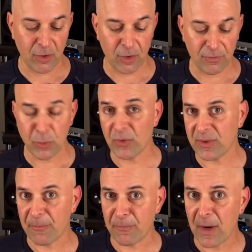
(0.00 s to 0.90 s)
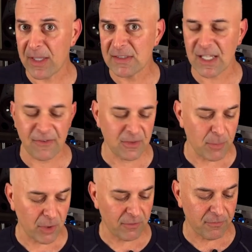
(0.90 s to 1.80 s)
Or if you and some friends have some
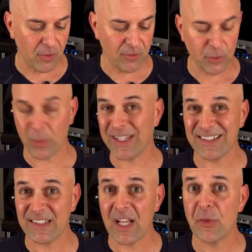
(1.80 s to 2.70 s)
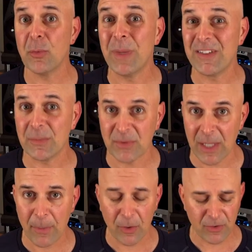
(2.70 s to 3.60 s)
microphones, you want to get together and make some
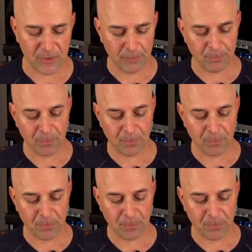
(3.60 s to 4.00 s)
demos.